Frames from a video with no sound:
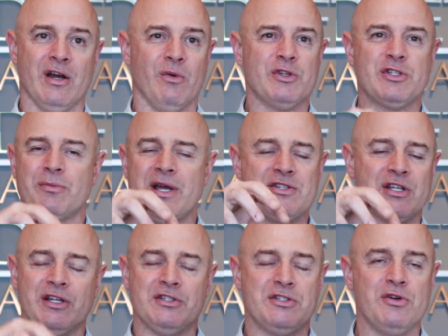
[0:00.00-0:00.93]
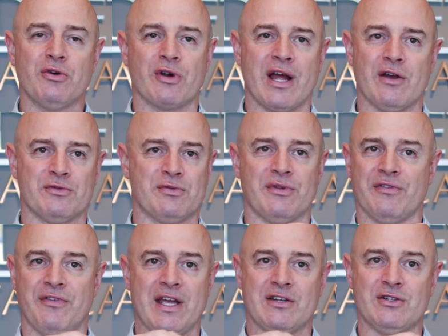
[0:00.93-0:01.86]
which are basically two crowns with a
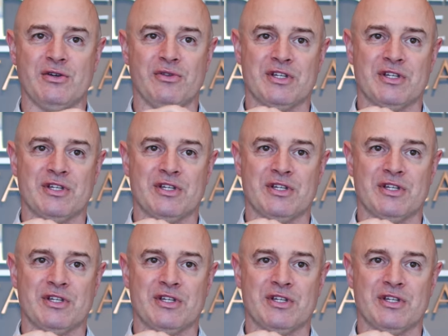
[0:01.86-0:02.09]
fake tooth